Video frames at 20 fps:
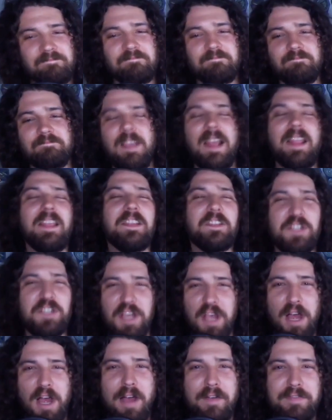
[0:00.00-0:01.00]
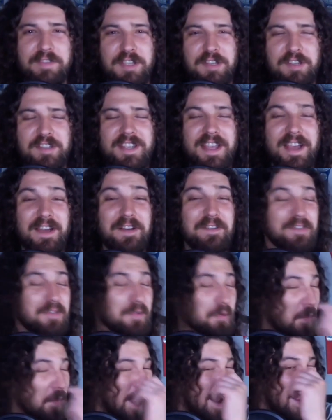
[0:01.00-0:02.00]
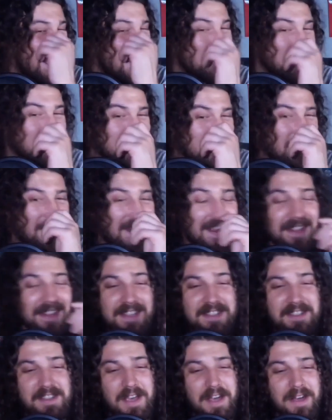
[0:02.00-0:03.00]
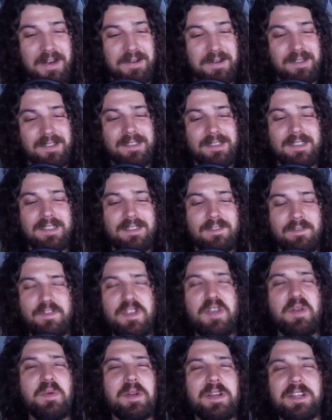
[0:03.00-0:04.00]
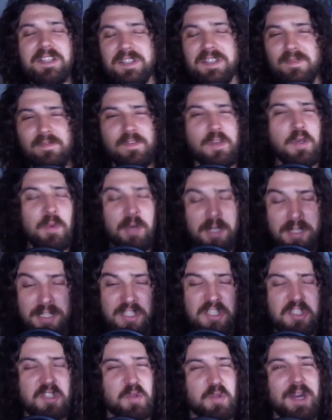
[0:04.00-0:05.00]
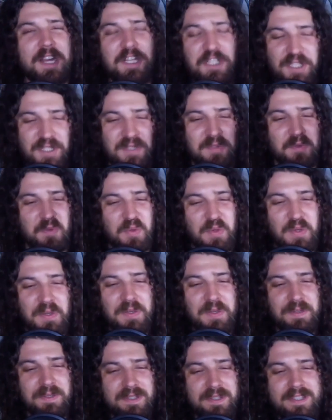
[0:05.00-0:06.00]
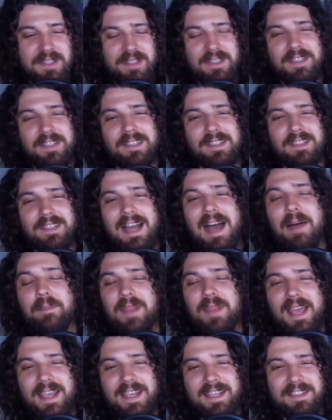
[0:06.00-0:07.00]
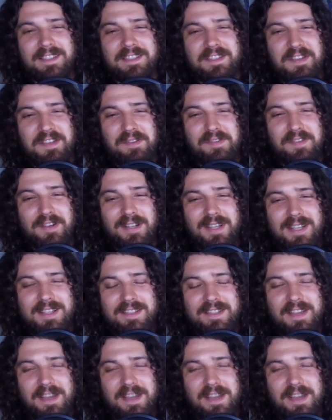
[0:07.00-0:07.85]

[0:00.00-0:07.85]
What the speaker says: And then she offs herself. Wow. All right, let's go. Viewer discretion rules. I'm liking this so far. Let's go.